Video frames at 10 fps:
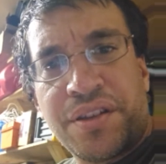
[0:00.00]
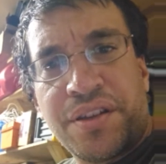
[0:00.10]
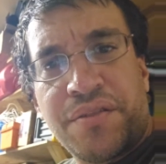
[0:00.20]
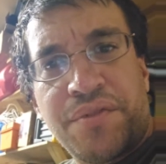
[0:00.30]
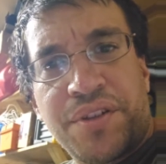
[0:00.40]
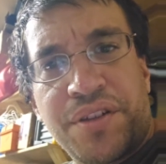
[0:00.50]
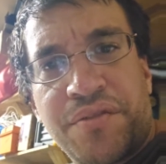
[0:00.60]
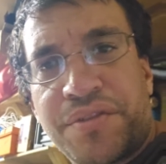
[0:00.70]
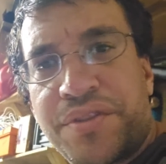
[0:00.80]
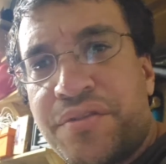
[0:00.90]
when you go
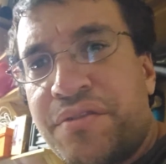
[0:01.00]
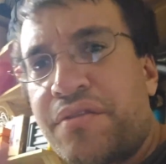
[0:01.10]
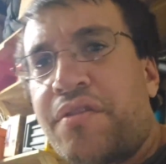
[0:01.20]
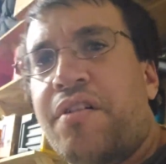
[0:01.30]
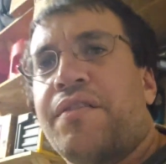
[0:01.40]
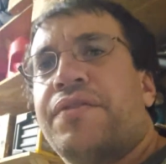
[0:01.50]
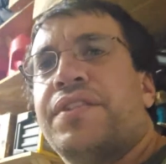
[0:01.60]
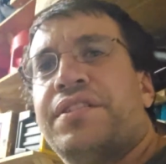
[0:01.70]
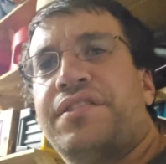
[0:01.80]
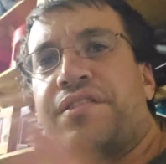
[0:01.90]
into their
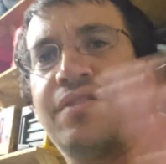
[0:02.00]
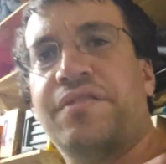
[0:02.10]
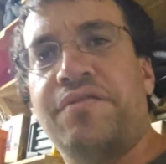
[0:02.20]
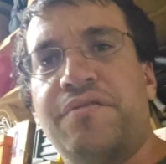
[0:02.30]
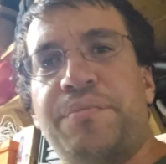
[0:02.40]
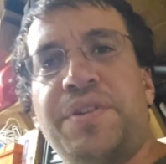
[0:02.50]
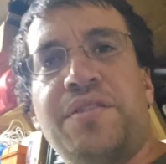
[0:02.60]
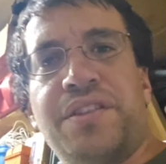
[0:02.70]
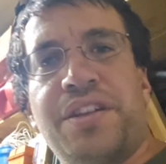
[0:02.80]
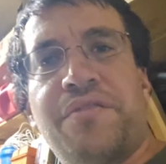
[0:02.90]
office or their
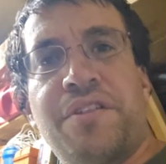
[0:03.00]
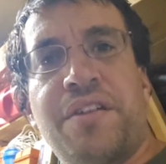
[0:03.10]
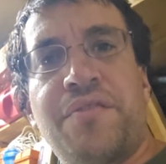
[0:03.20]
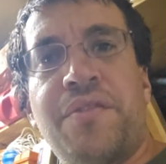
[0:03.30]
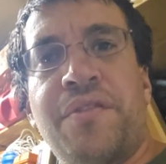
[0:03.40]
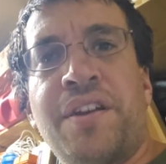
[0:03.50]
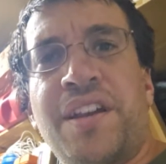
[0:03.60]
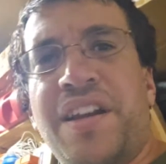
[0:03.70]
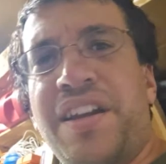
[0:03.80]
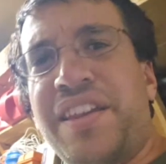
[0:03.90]
building or whatever,
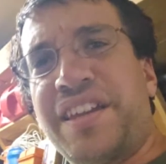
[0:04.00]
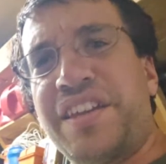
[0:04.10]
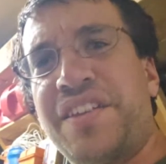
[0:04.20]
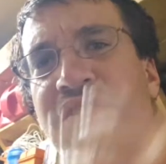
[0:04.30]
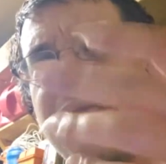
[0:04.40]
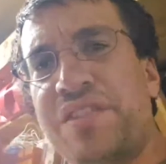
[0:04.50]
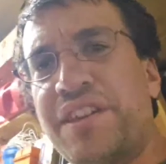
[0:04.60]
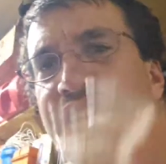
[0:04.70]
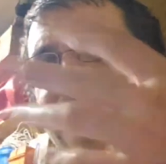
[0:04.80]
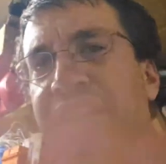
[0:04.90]
and like you didn't really
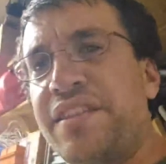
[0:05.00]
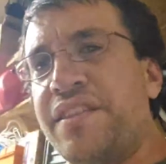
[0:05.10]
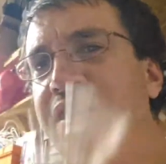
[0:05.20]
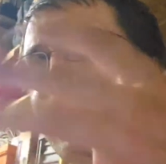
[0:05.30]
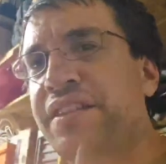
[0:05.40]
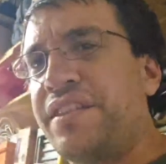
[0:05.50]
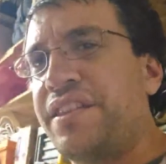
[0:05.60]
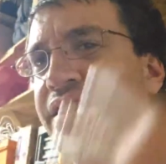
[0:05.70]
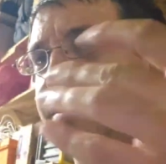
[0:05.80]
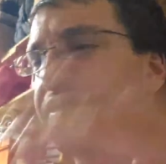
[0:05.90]
get like
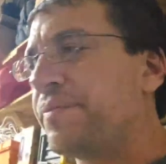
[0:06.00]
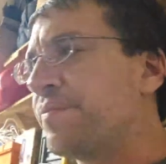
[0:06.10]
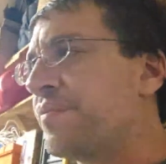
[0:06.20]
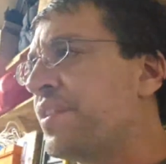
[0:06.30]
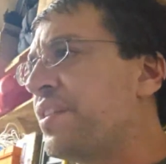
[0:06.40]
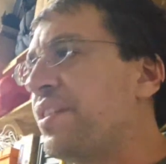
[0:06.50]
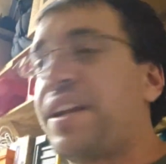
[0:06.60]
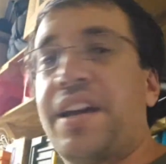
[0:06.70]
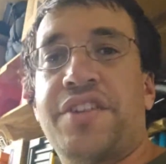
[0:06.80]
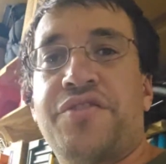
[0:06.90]
the
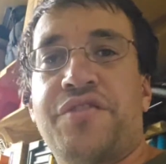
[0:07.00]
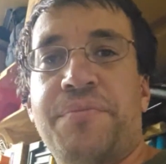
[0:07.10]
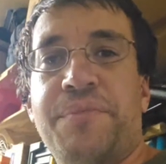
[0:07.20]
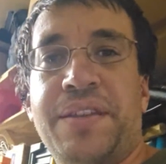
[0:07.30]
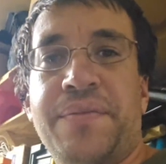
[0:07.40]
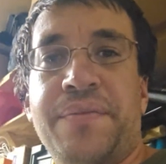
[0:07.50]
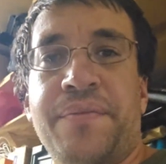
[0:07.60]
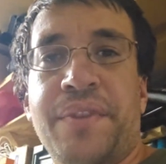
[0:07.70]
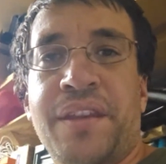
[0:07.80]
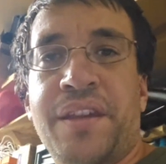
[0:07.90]
kind of treatment
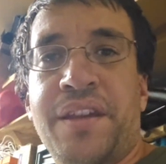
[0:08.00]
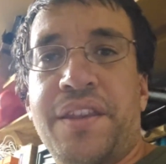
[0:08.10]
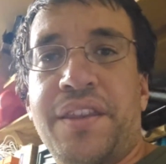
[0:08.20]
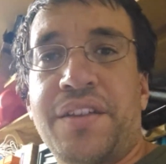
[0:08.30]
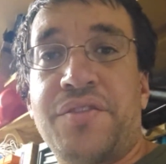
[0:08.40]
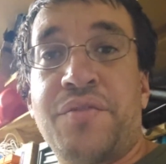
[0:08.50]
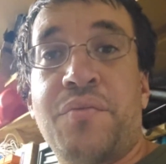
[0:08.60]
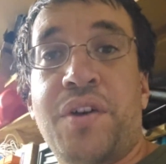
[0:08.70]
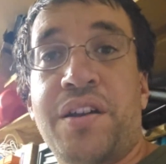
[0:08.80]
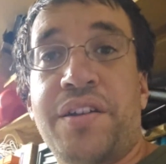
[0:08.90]
that you
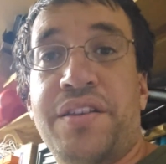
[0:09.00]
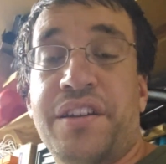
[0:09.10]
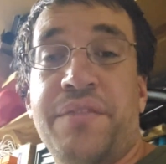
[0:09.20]
wanted. That could